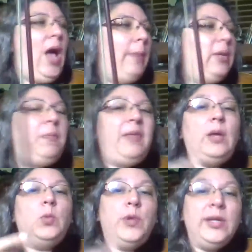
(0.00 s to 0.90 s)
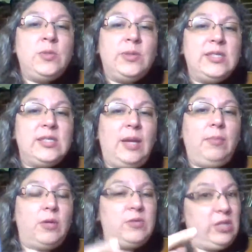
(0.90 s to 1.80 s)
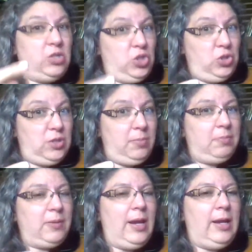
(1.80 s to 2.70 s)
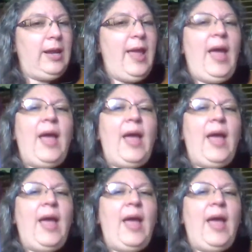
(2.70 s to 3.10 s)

I'm going to play it once with the same notes that you should be playing,